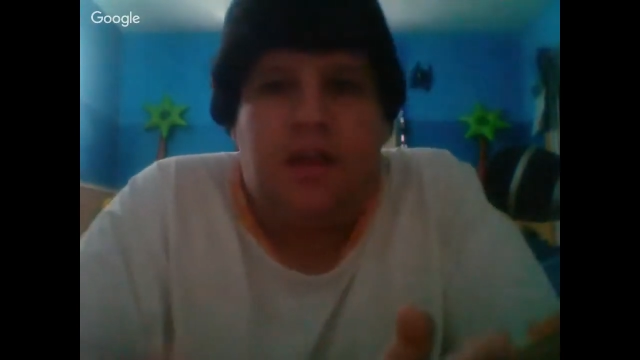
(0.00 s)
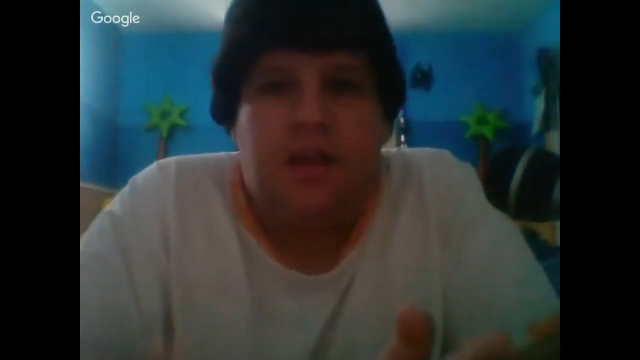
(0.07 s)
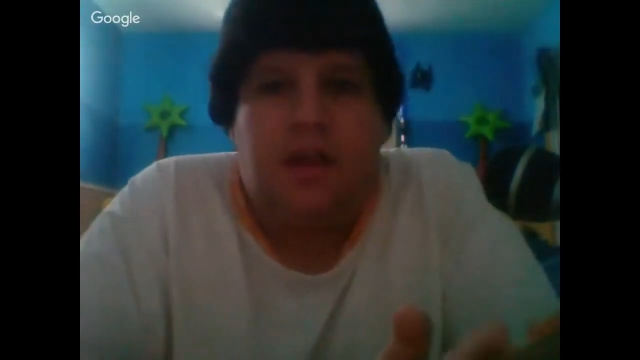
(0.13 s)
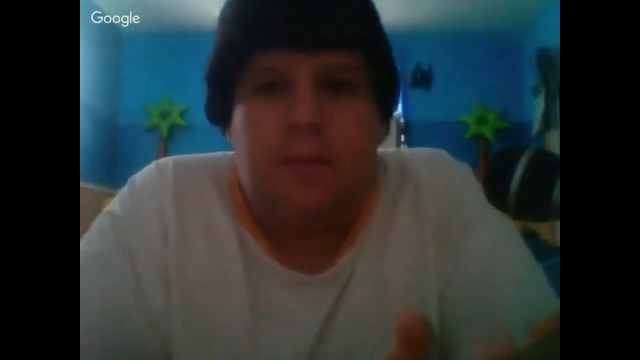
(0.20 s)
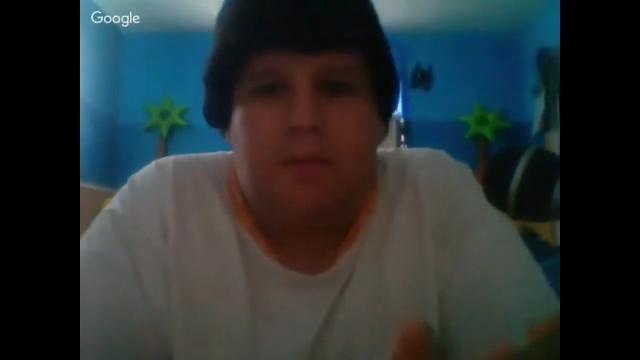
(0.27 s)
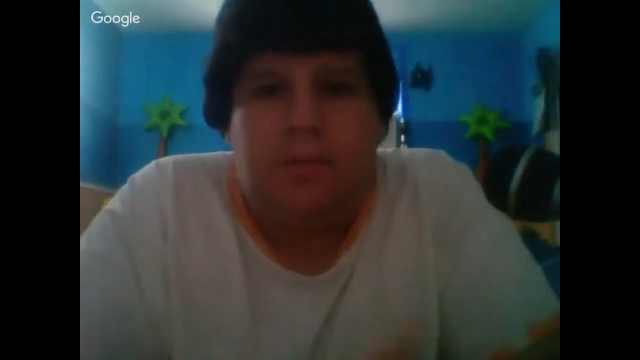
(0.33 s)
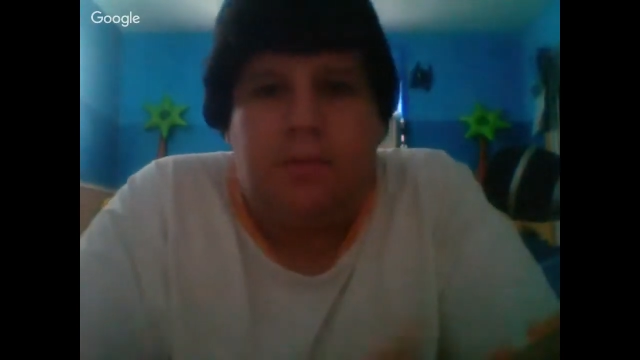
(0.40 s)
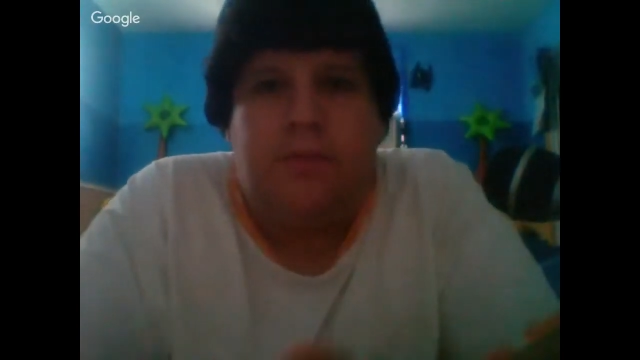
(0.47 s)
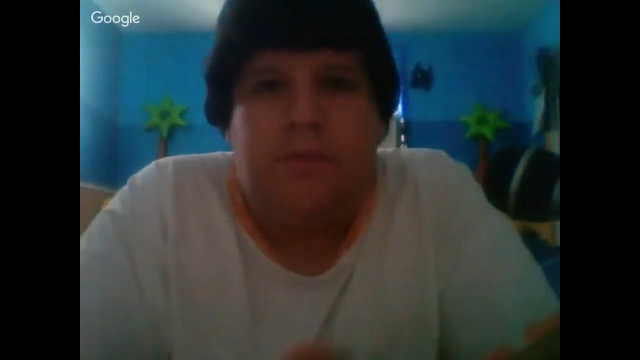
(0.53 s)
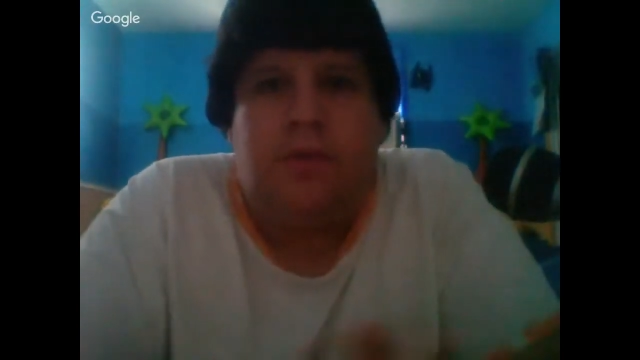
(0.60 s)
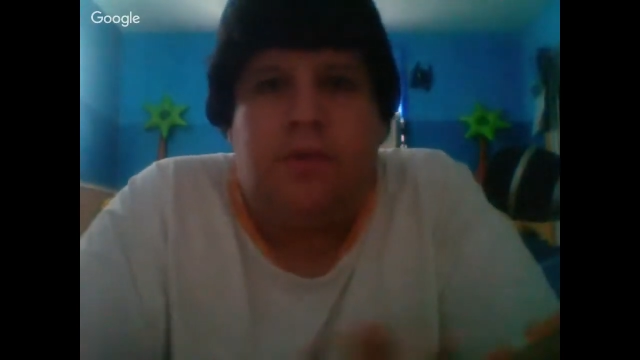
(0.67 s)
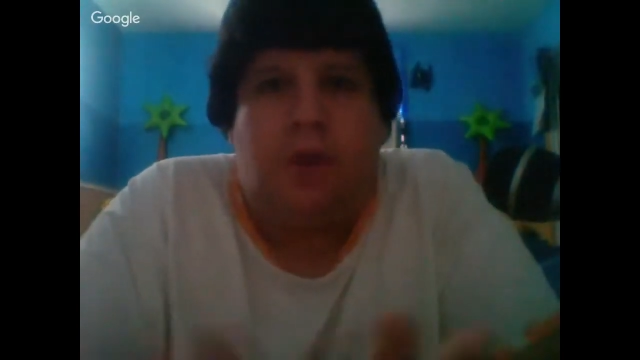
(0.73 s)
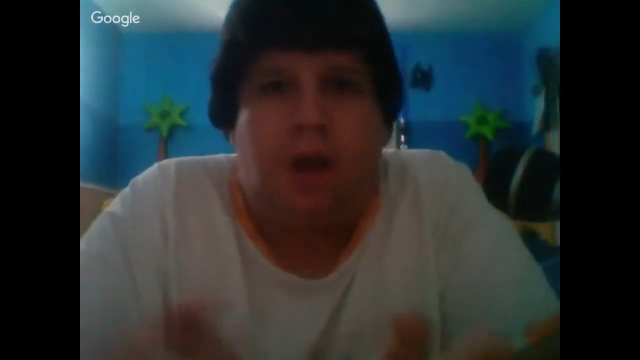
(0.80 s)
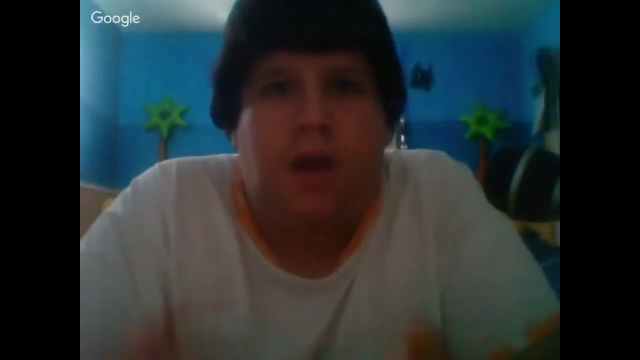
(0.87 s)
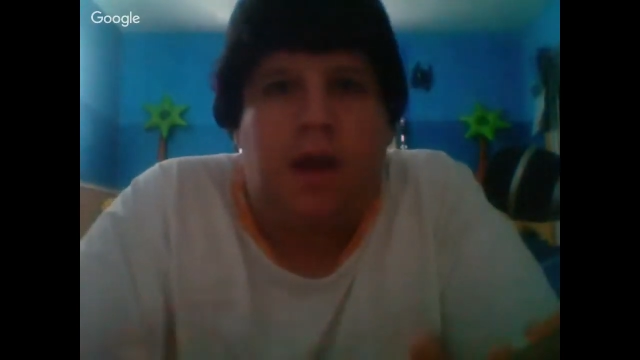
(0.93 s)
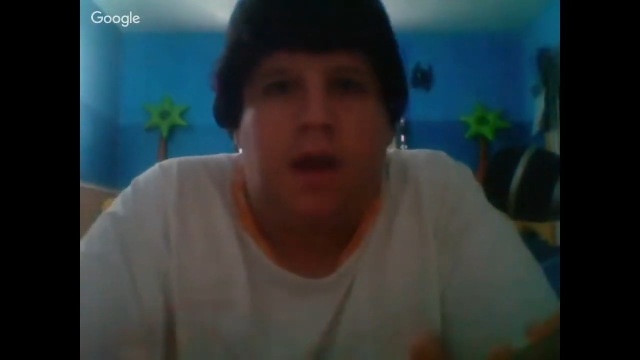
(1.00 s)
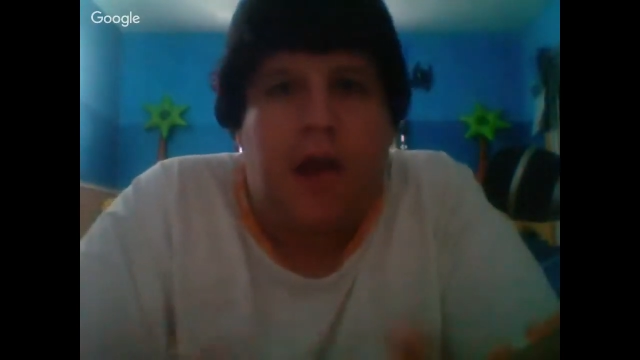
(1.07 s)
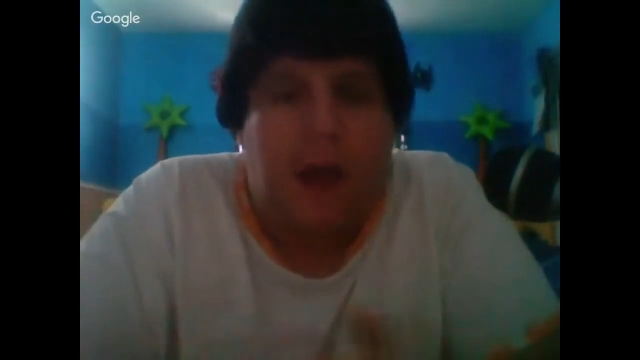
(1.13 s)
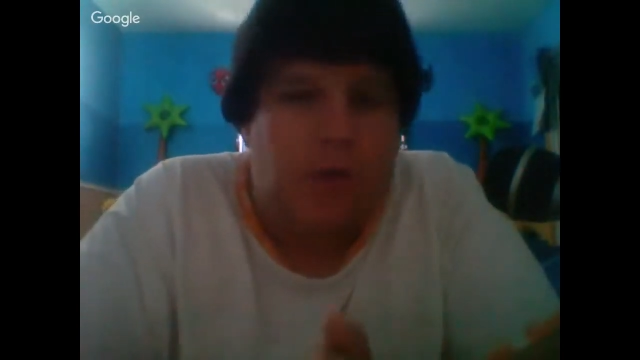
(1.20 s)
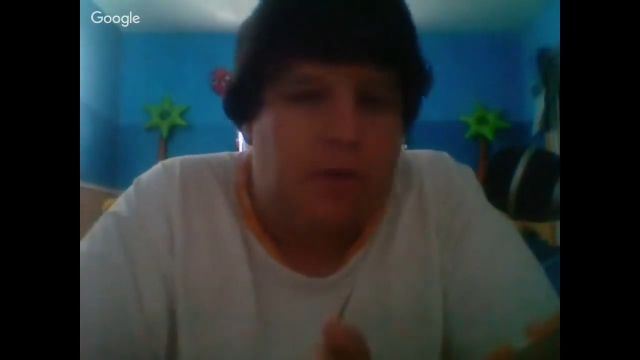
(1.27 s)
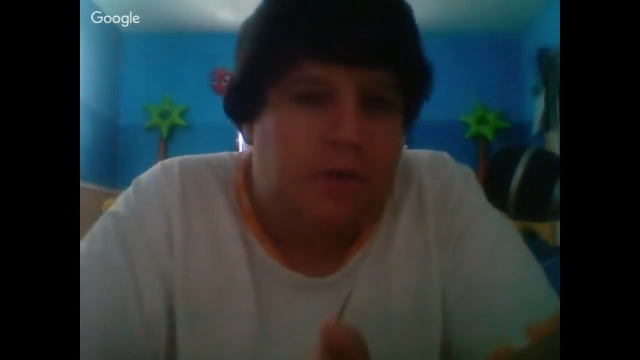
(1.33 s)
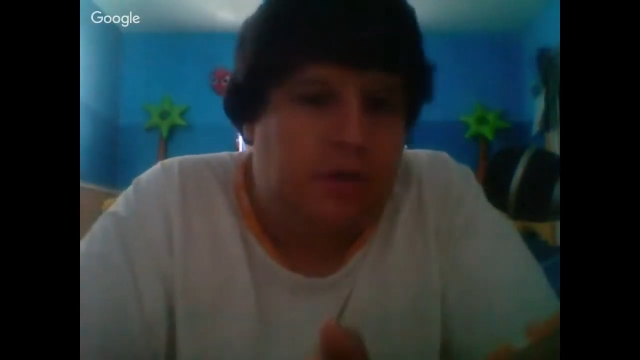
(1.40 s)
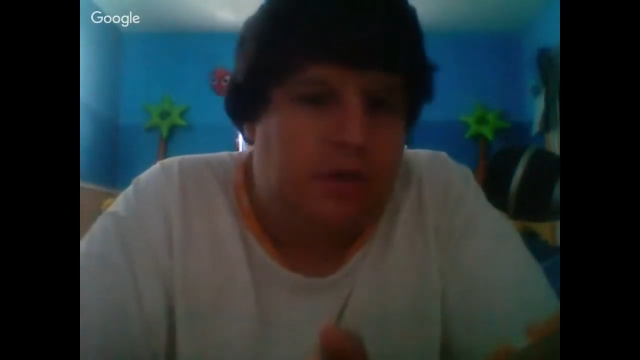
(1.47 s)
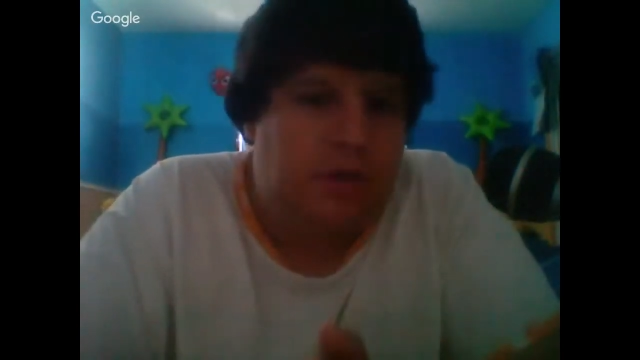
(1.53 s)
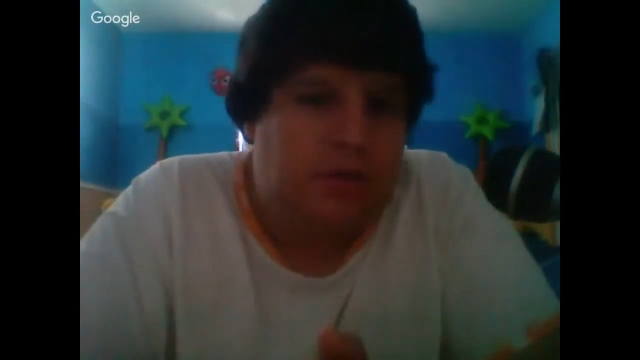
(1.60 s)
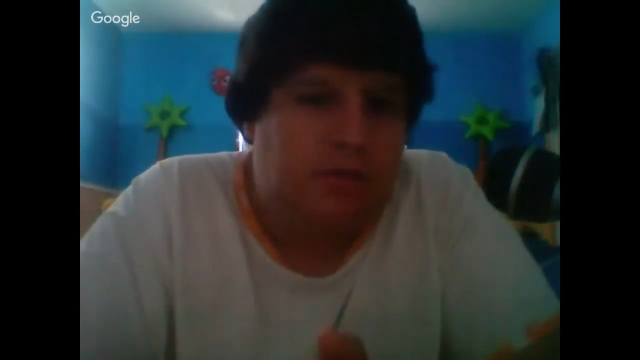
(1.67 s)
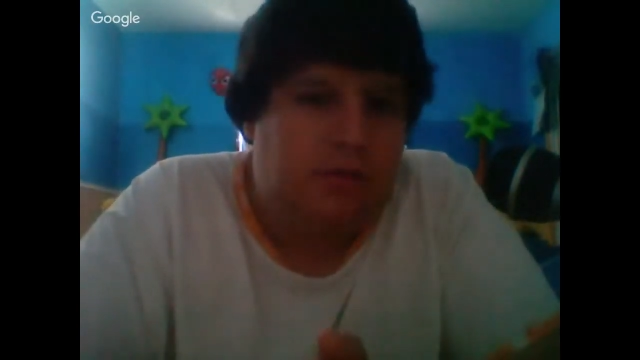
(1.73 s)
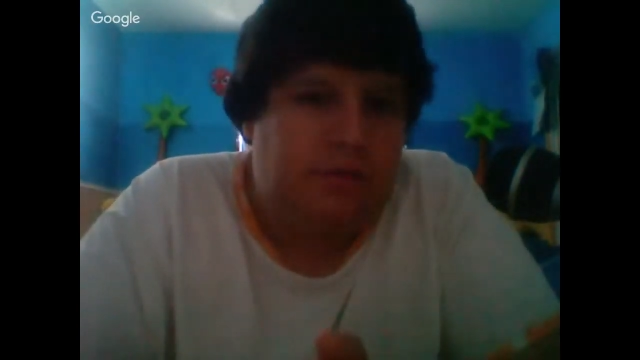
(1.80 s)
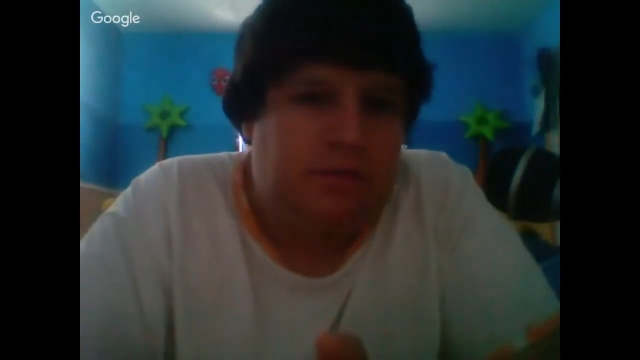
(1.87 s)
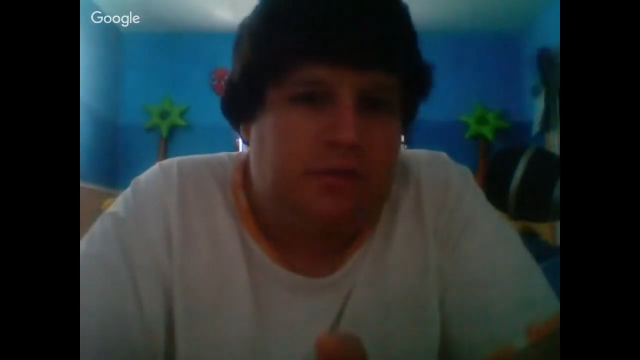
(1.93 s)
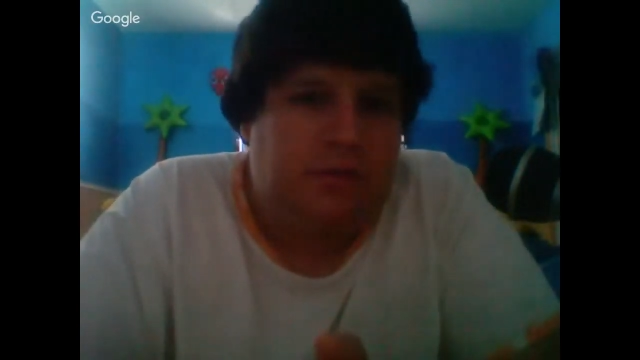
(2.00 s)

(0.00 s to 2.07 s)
a preview on how it looks.